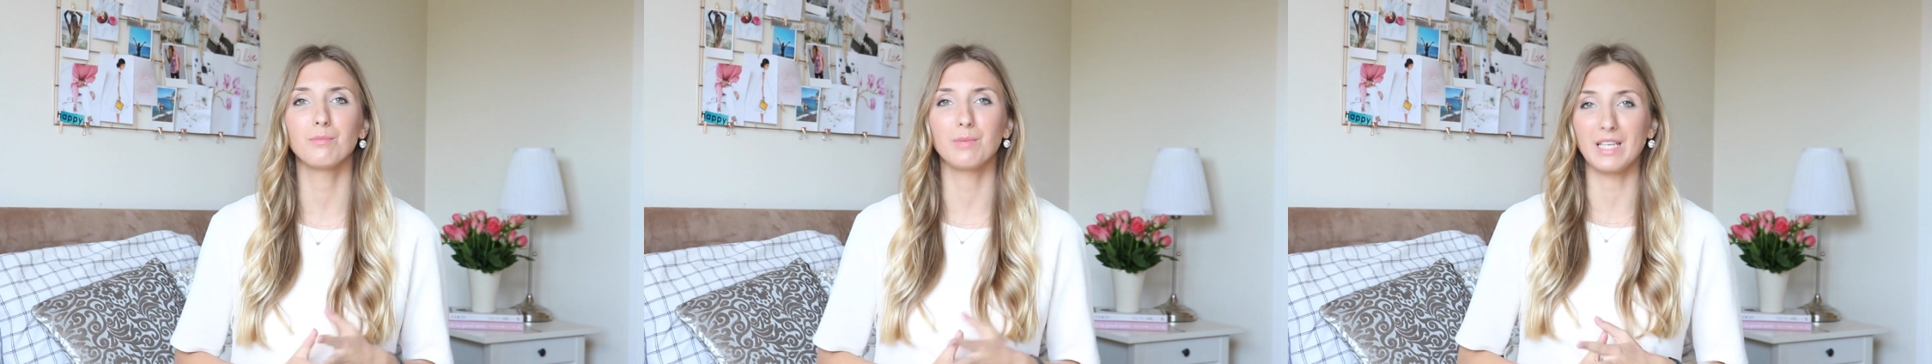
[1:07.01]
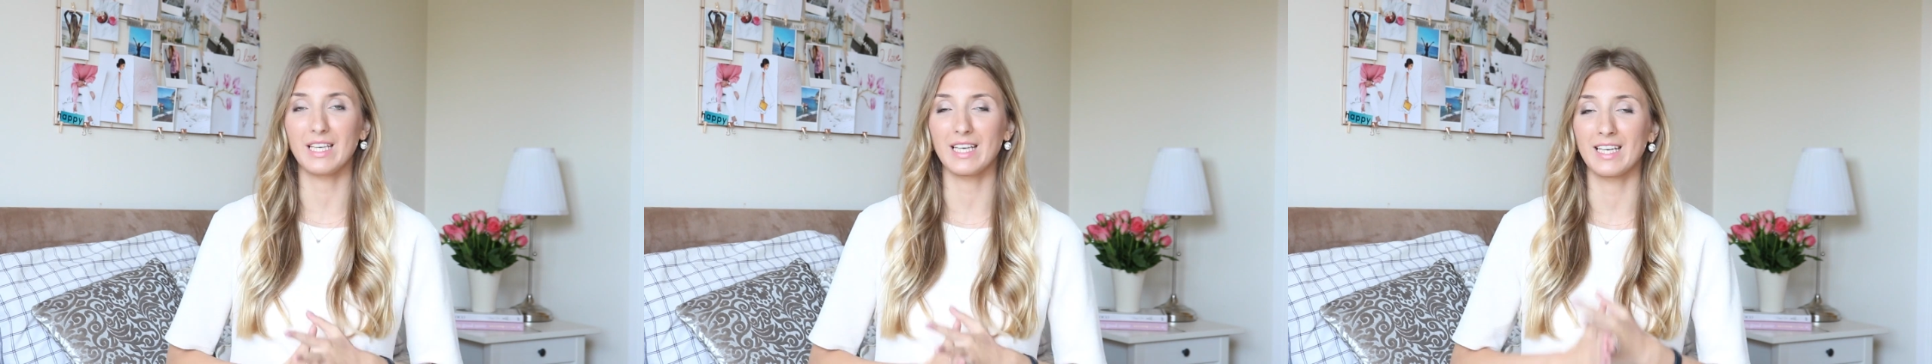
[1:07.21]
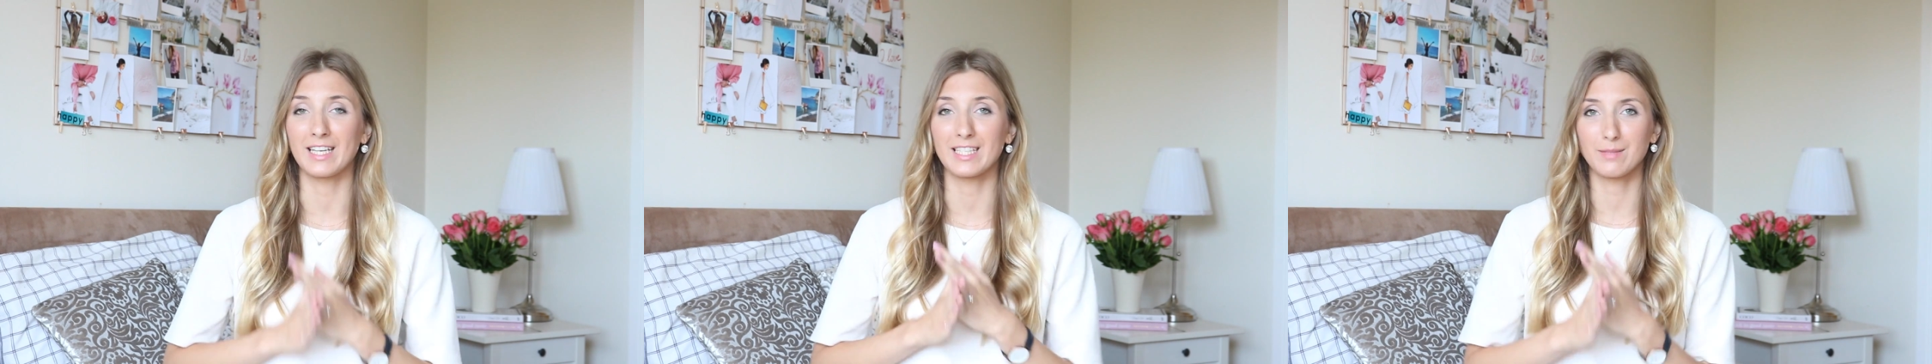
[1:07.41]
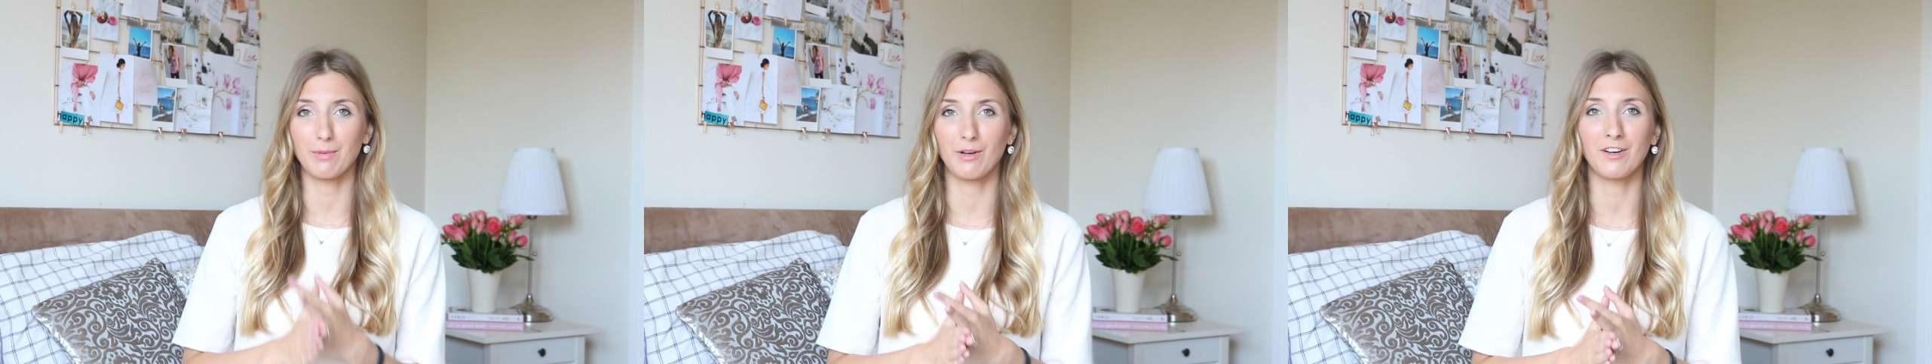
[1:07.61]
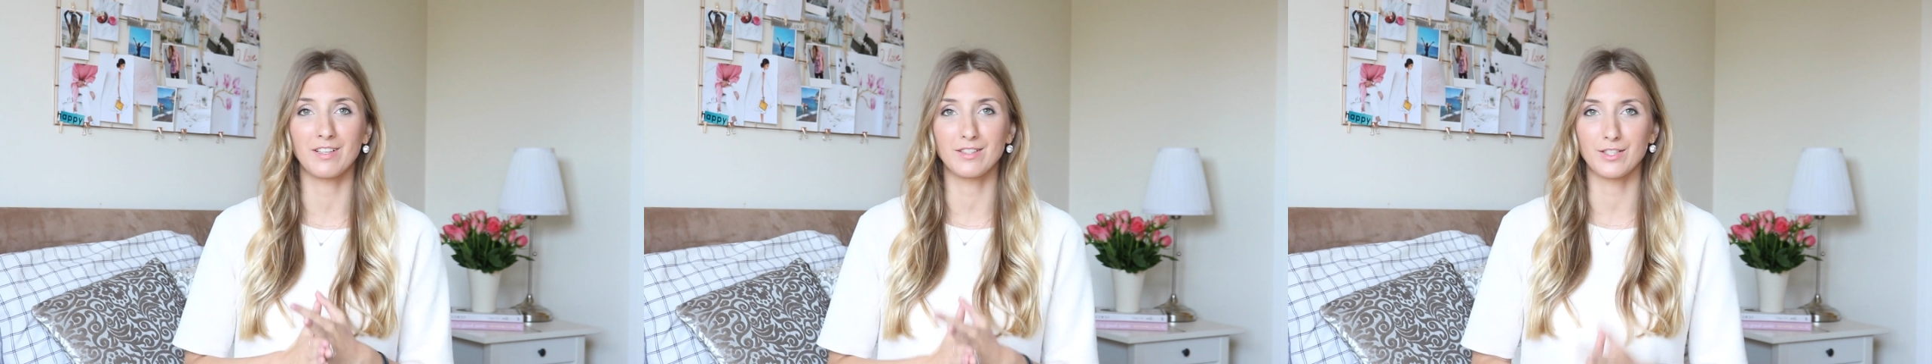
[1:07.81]
be, and
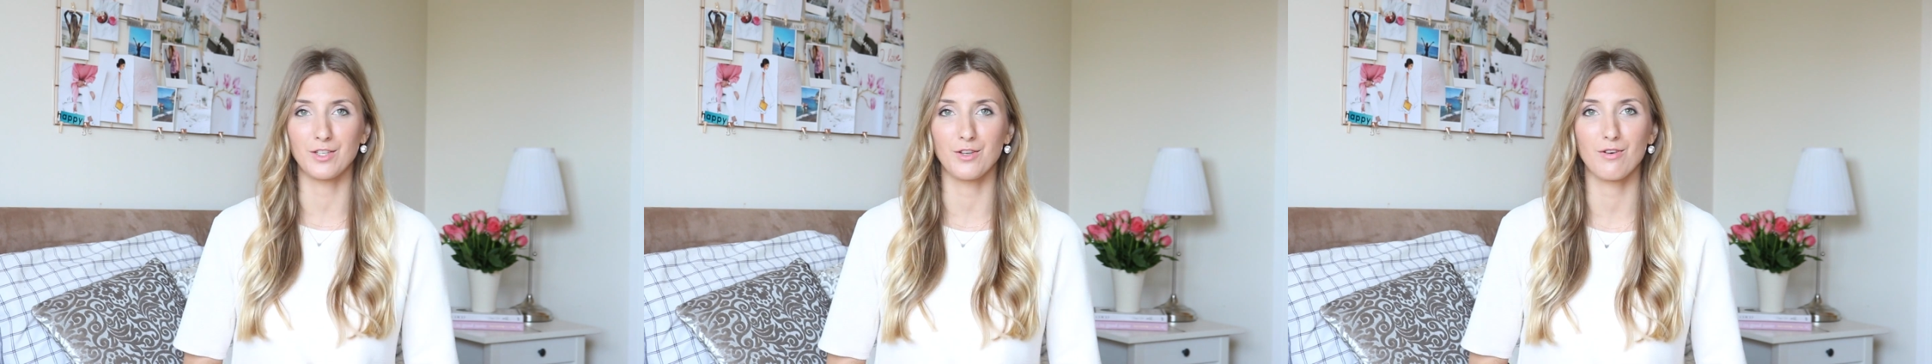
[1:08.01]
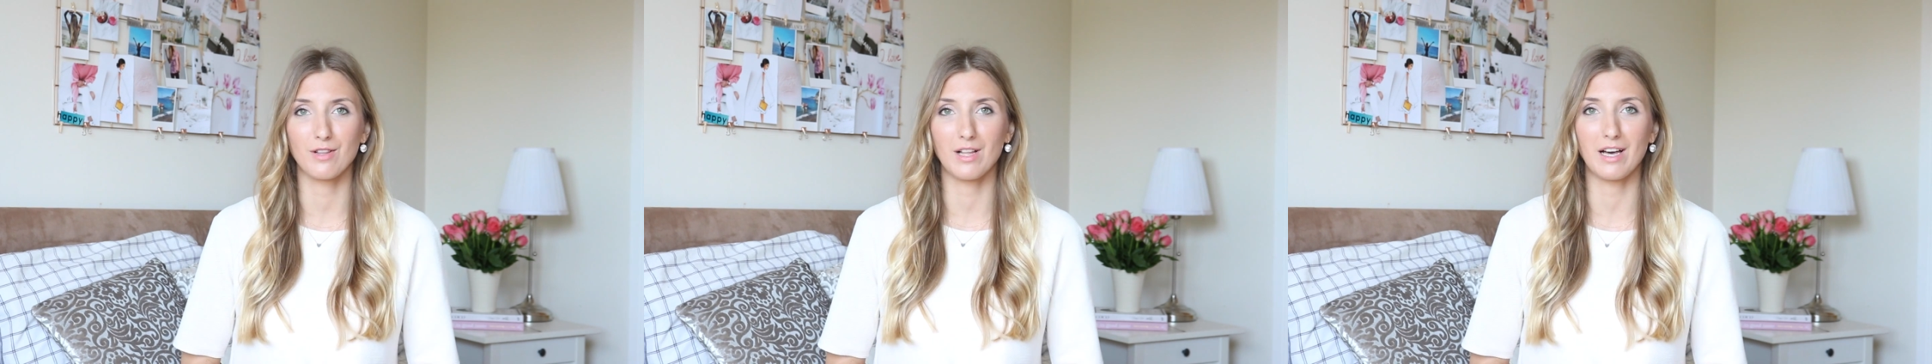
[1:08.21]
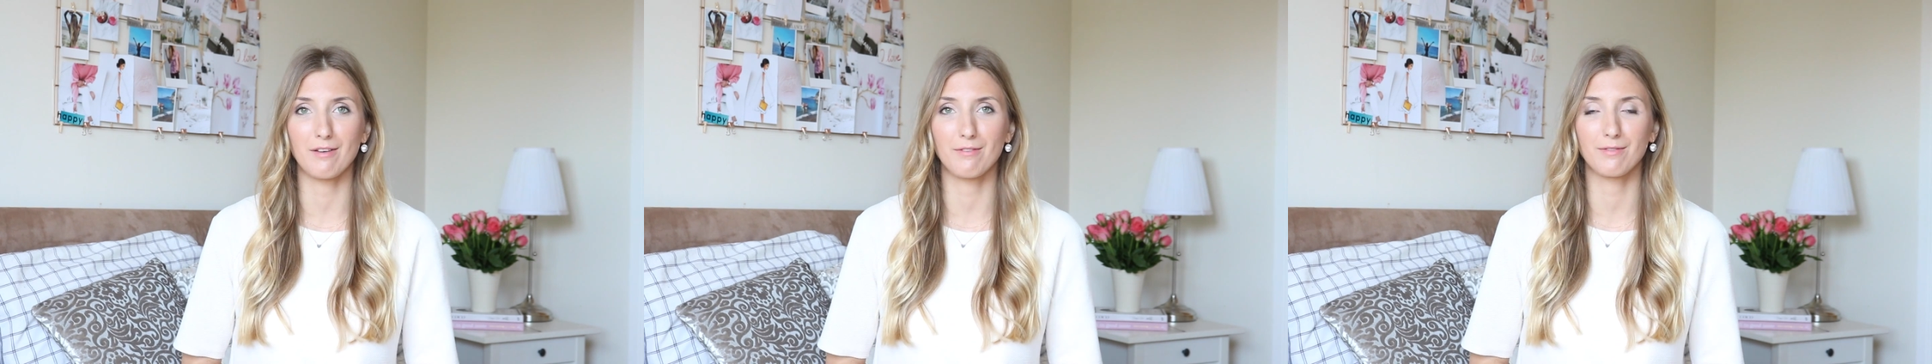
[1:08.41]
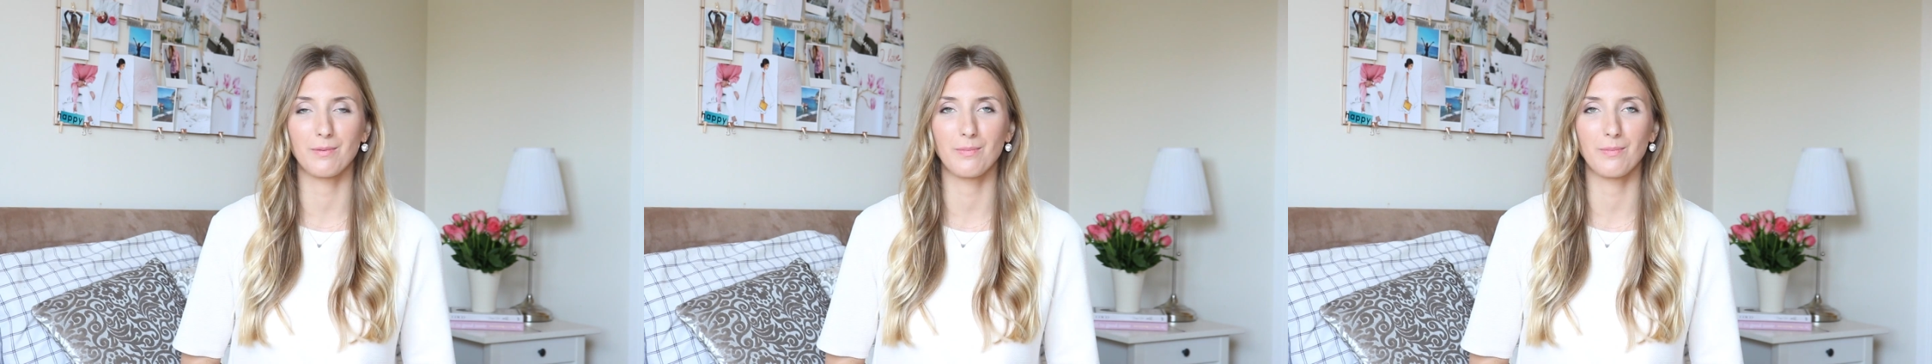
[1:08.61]
experience in your life.